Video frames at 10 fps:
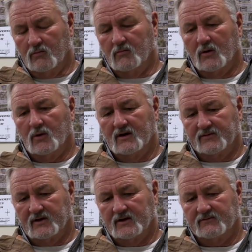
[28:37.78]
my wife
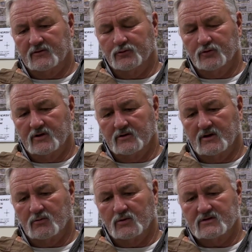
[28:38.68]
and I flew here
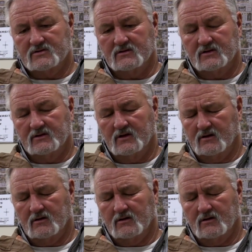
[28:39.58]
recently,